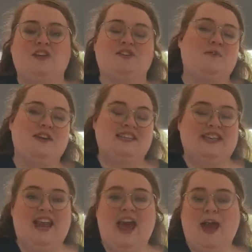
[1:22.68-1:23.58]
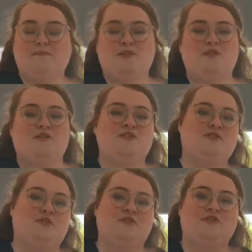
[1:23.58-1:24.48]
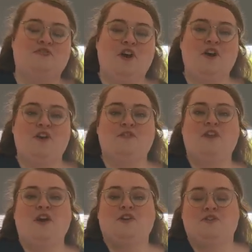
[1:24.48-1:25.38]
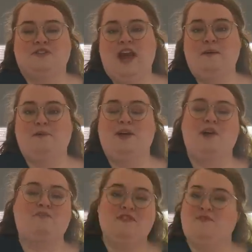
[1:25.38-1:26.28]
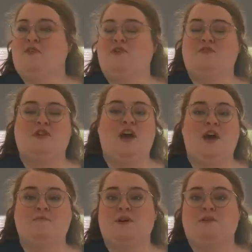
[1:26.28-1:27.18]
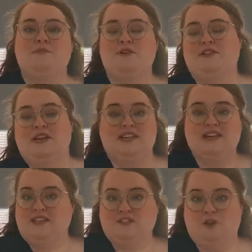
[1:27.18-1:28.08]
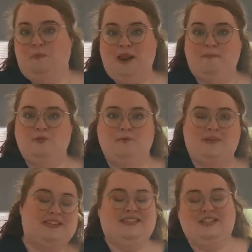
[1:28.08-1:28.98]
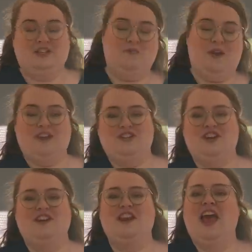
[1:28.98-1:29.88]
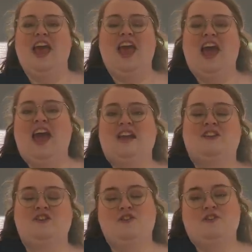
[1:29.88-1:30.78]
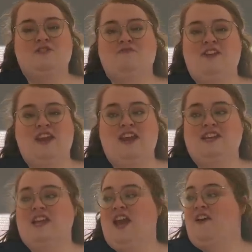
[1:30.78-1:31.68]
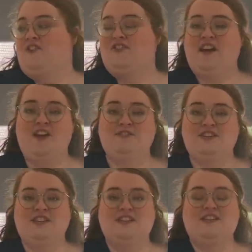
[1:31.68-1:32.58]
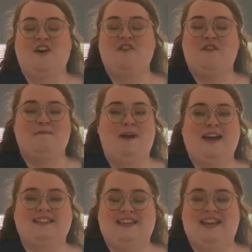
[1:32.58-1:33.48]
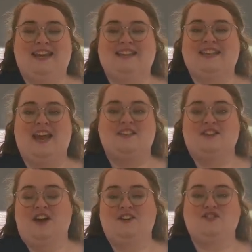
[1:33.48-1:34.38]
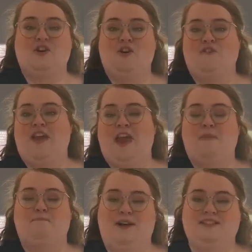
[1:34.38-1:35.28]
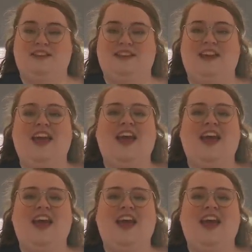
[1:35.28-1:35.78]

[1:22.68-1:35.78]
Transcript: So it is an app that you can use on your phone, your tablet, or even on a computer, desktop, laptop situation, and you can read thousands of magazines at the touch of a button.